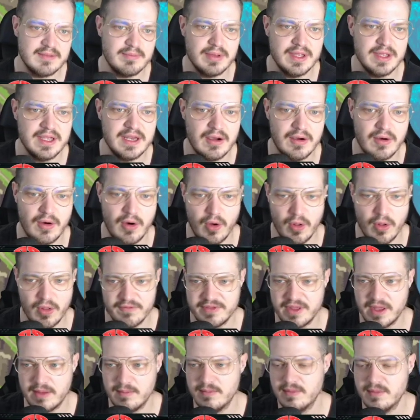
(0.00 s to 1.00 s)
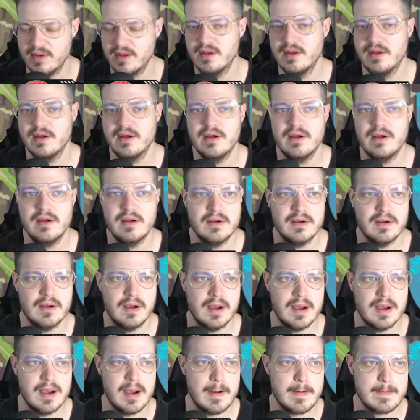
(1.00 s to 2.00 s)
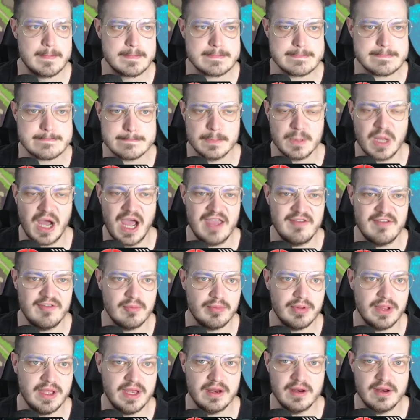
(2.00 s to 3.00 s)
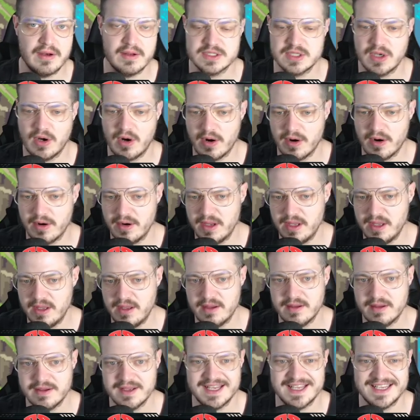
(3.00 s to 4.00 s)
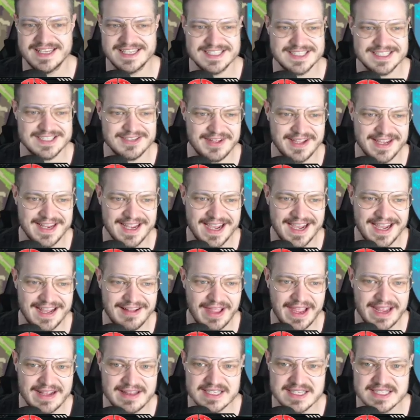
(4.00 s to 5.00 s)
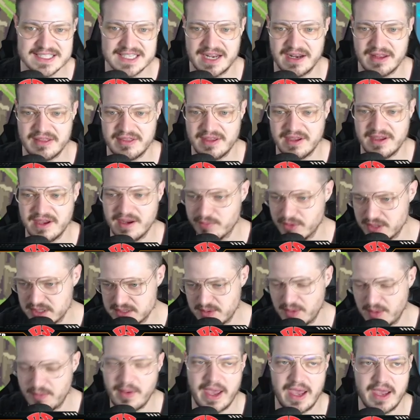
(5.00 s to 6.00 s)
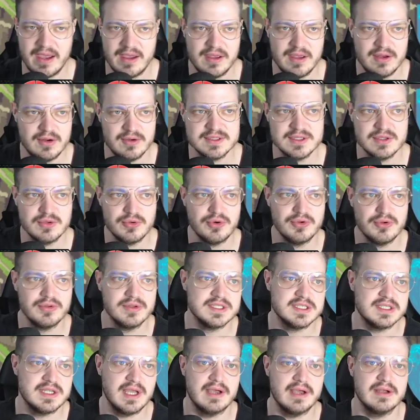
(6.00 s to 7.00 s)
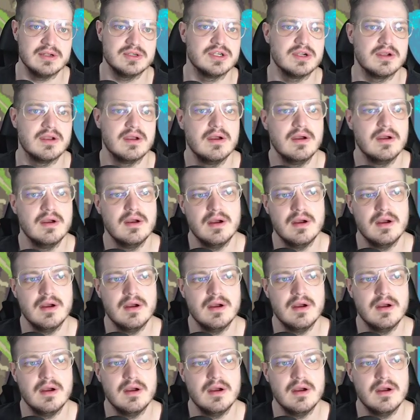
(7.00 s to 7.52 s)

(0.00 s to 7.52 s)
played all of them. I even played an Atari. So, like, I like this kind of thing. It brings me back. You know, it's a little nostalgic.